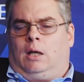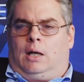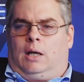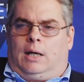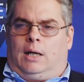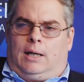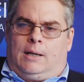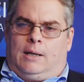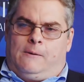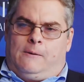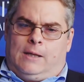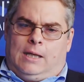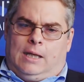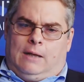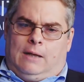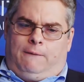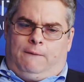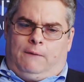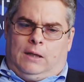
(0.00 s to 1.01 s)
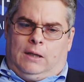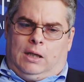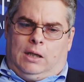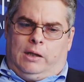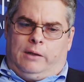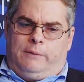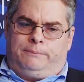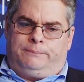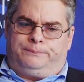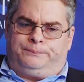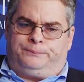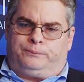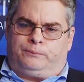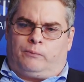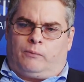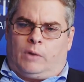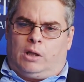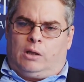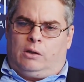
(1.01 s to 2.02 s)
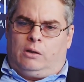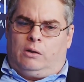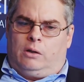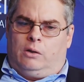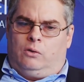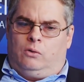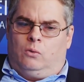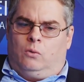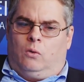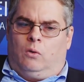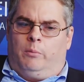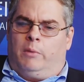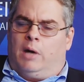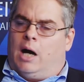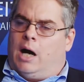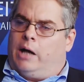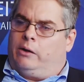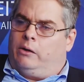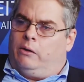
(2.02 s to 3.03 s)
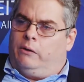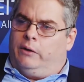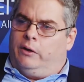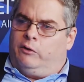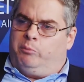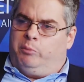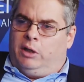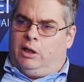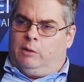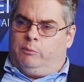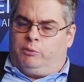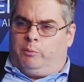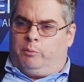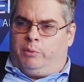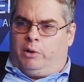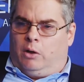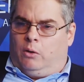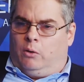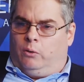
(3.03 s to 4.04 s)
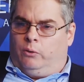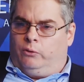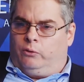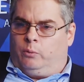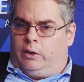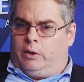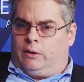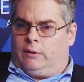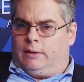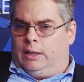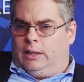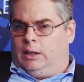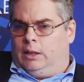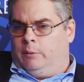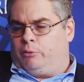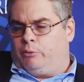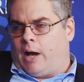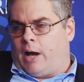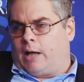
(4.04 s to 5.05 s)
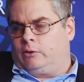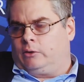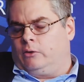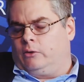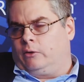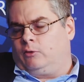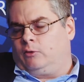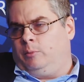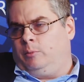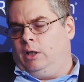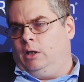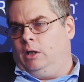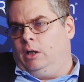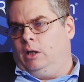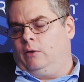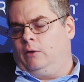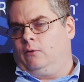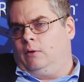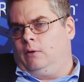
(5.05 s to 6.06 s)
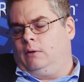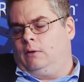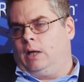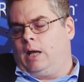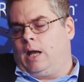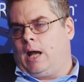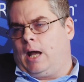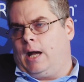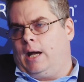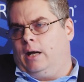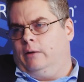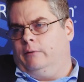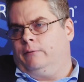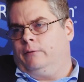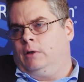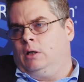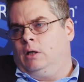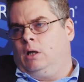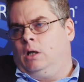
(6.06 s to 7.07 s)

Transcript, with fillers: uh, if the the dual model that is being proposed with the practical expedients that they have